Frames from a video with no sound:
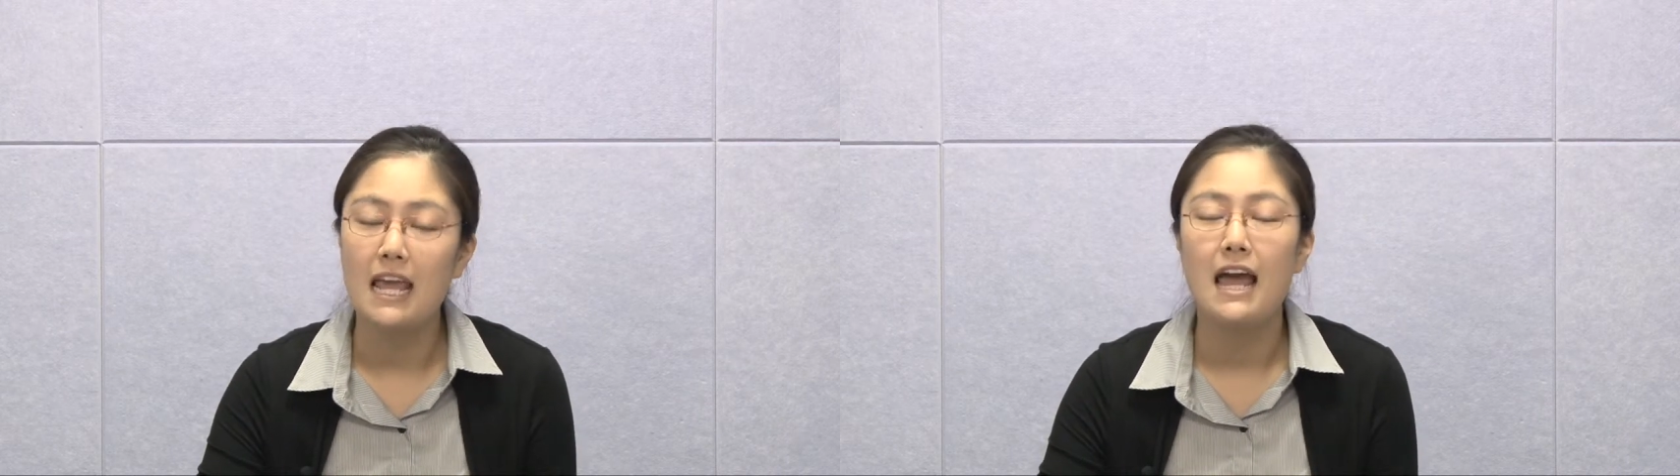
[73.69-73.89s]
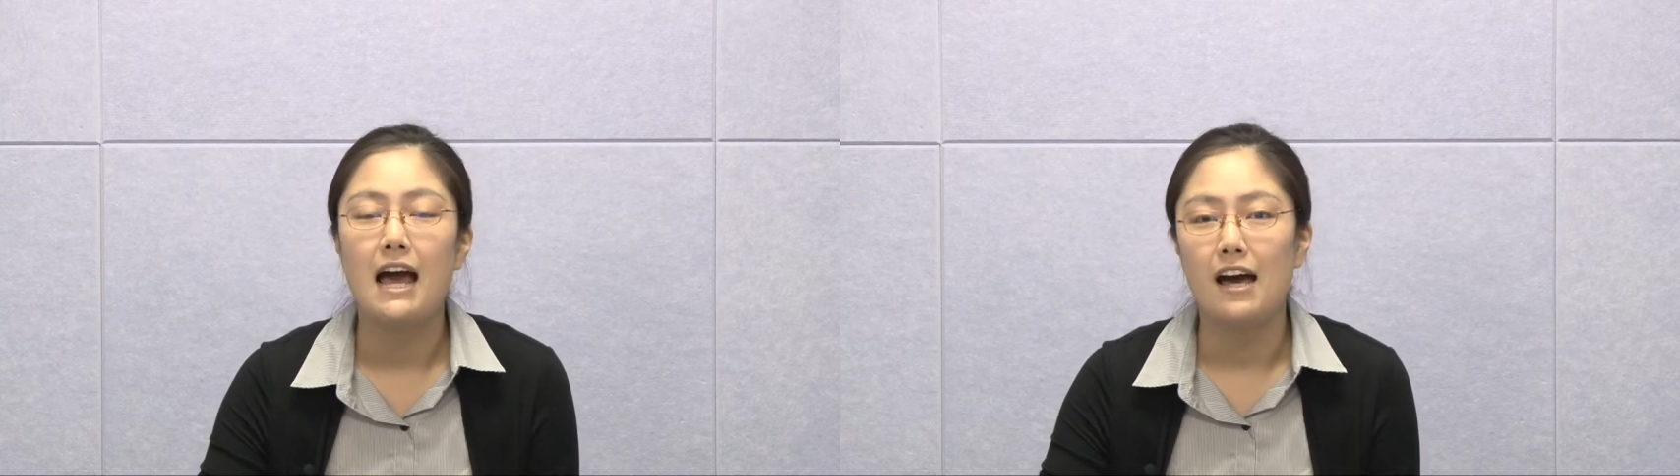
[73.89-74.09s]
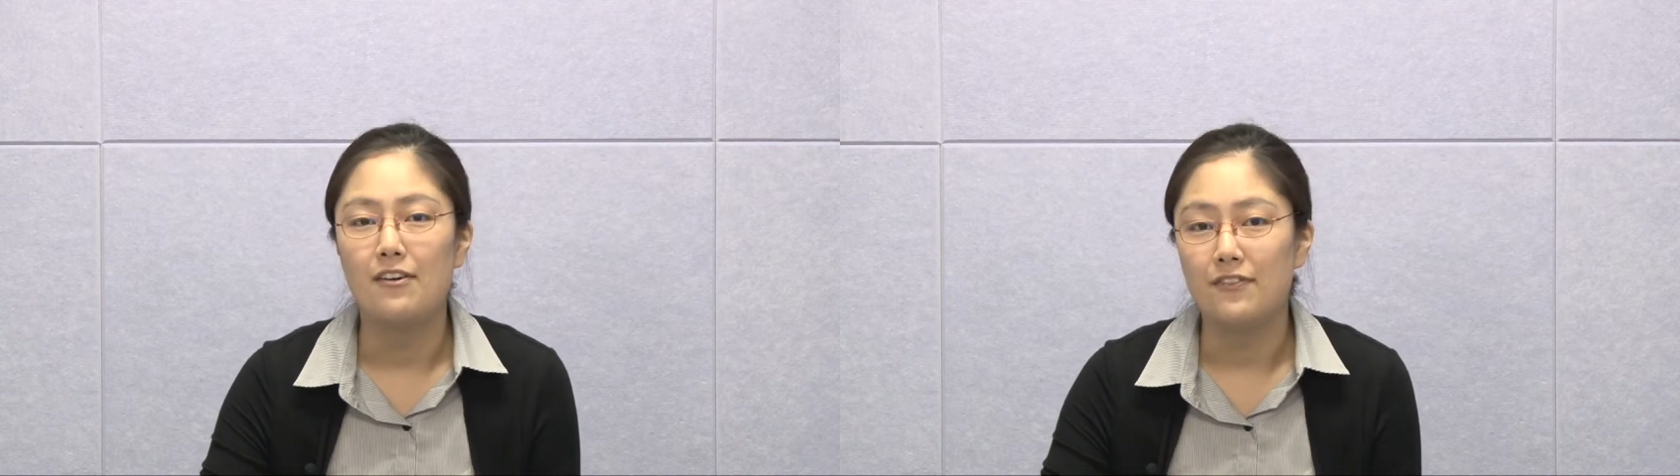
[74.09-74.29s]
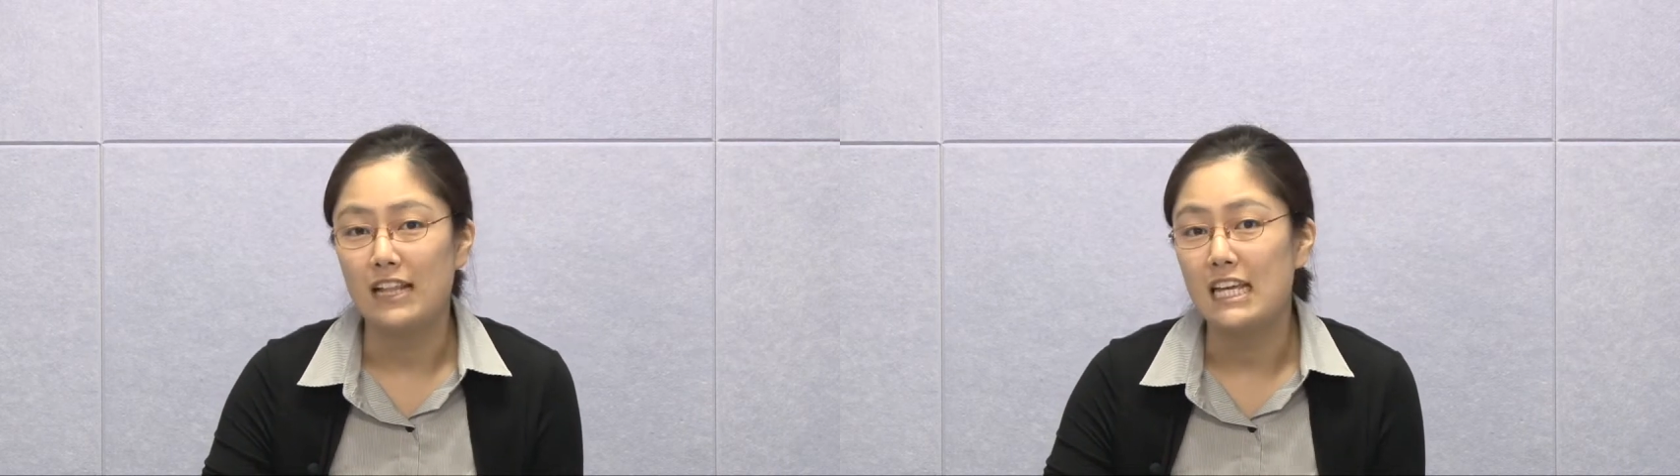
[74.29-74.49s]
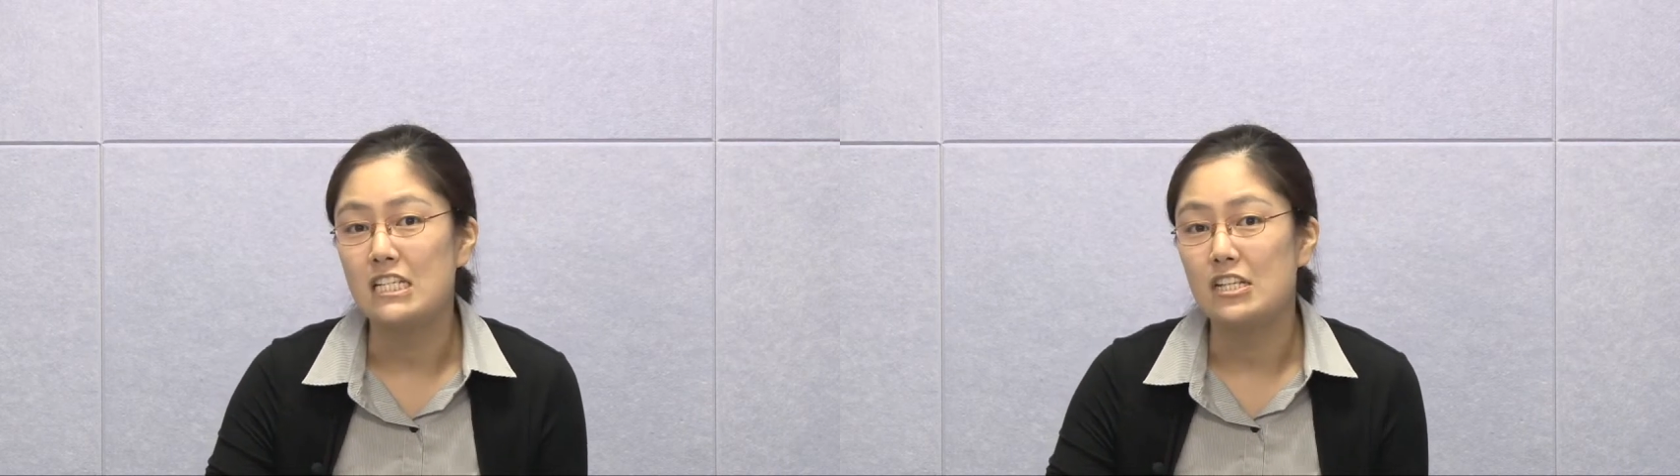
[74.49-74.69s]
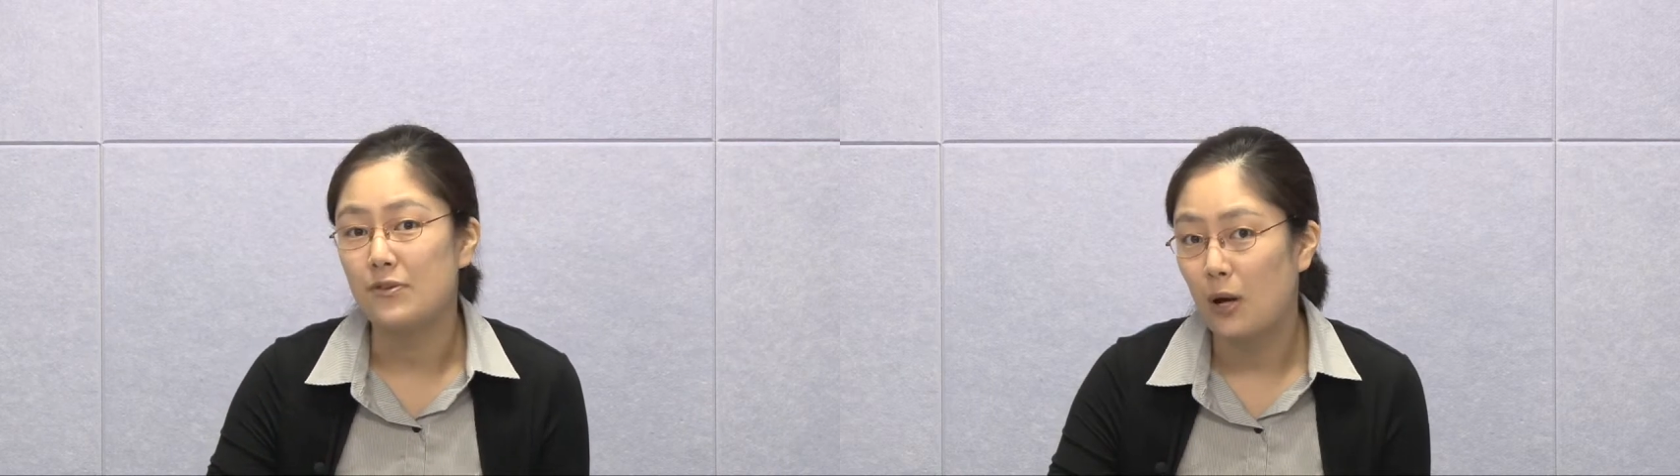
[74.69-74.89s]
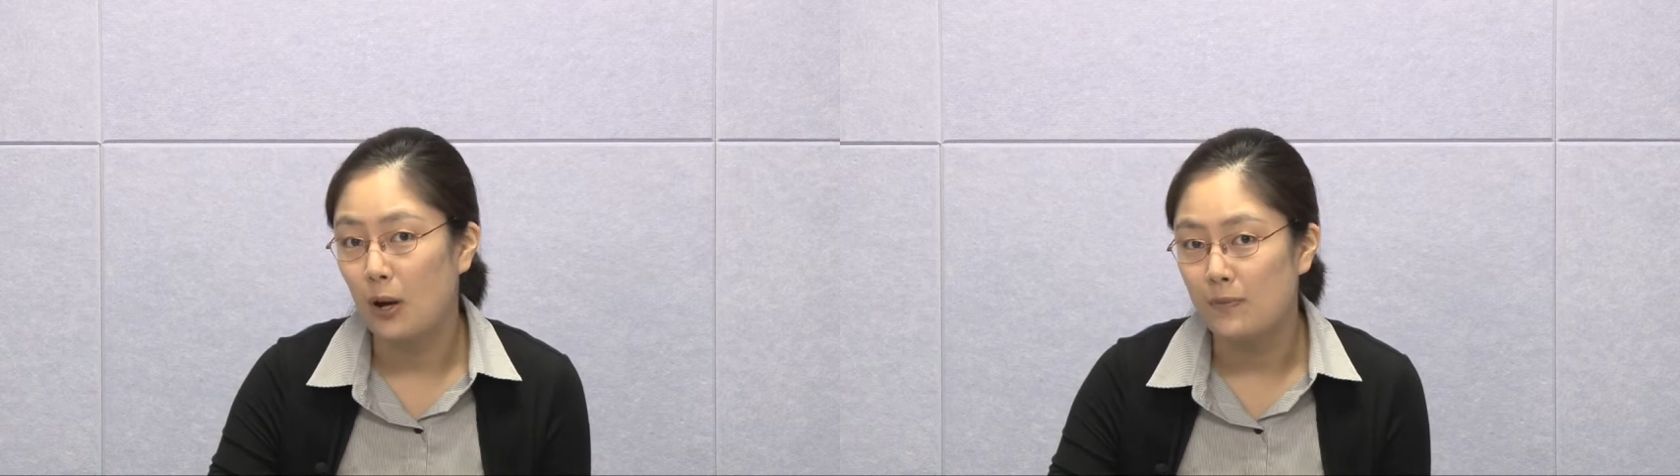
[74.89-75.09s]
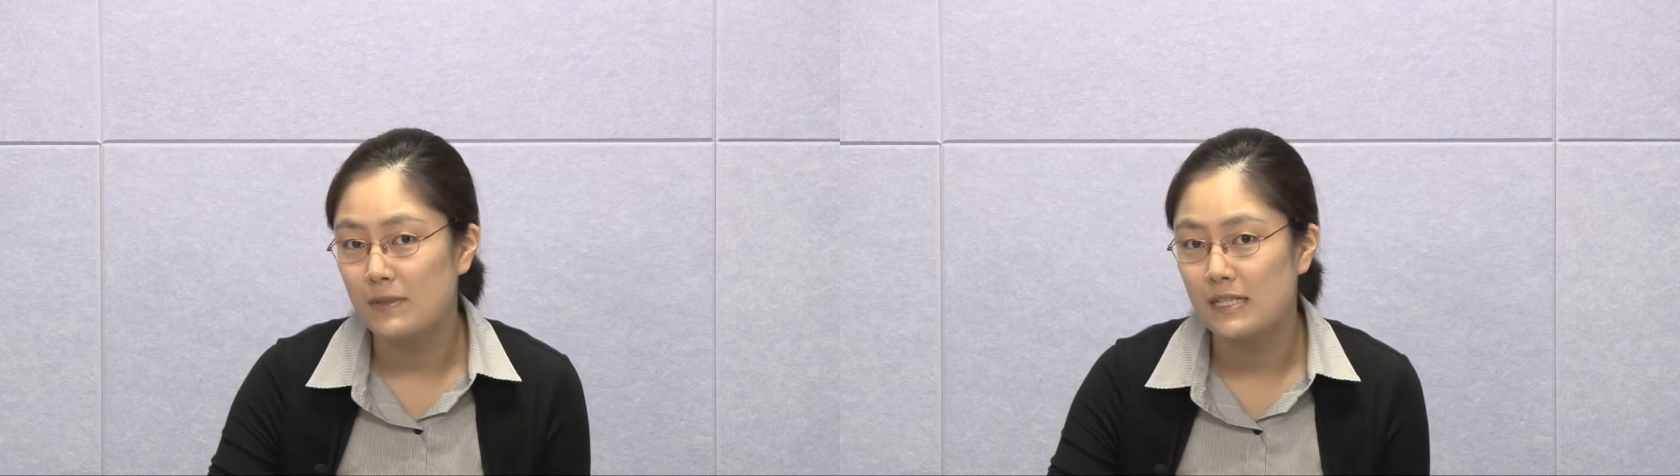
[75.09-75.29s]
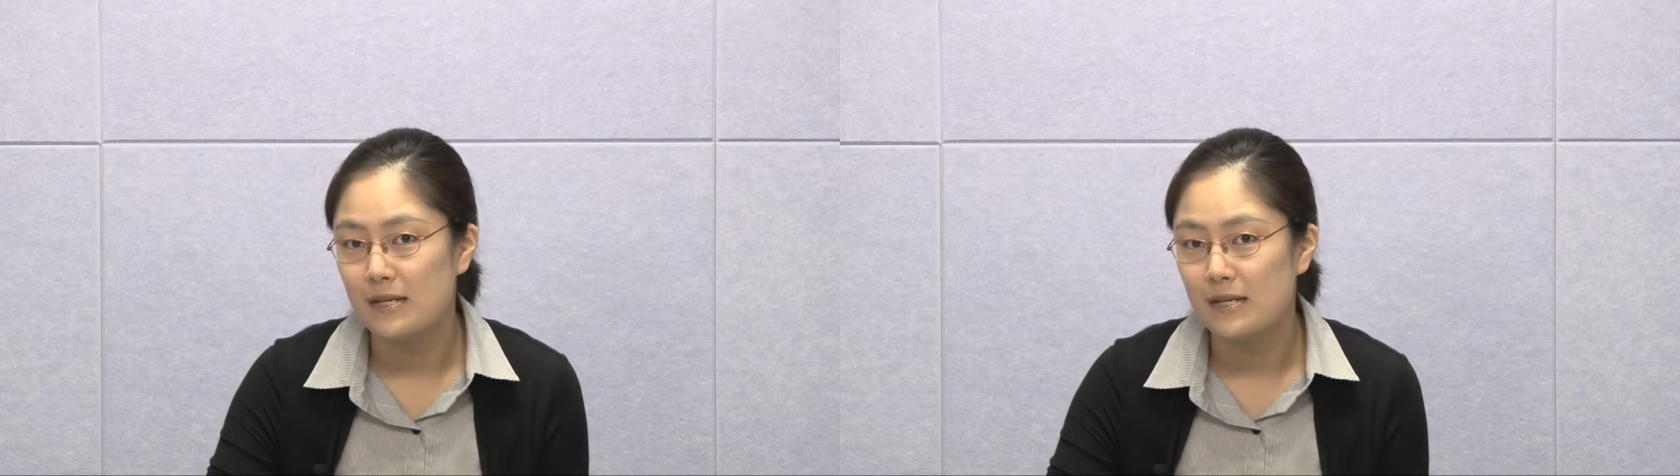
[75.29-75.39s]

of village groves.